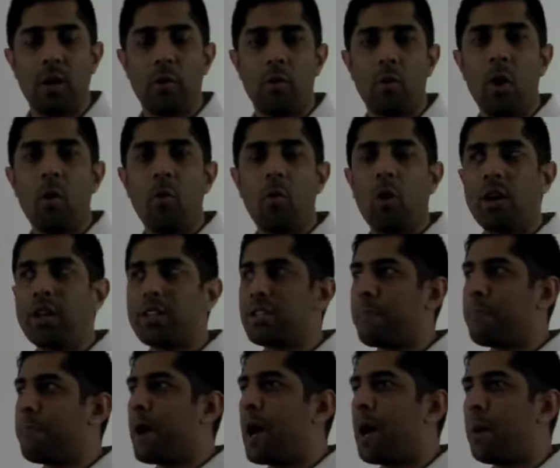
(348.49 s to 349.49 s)
What is
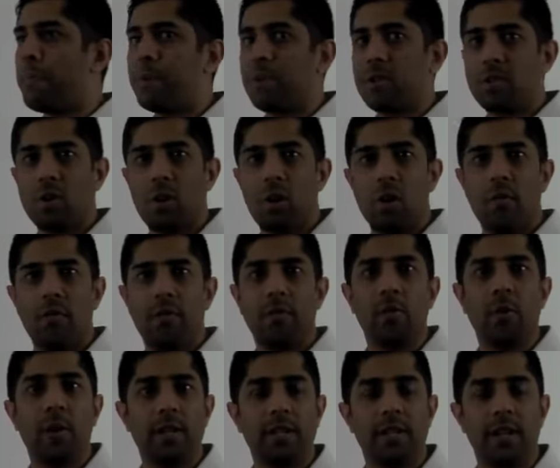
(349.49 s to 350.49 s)
the purpose of
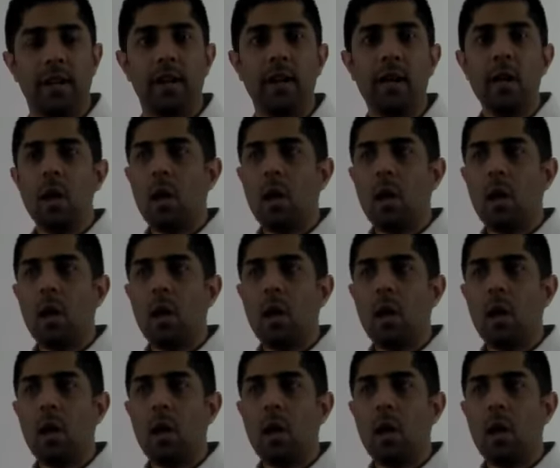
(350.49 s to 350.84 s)
Twitter?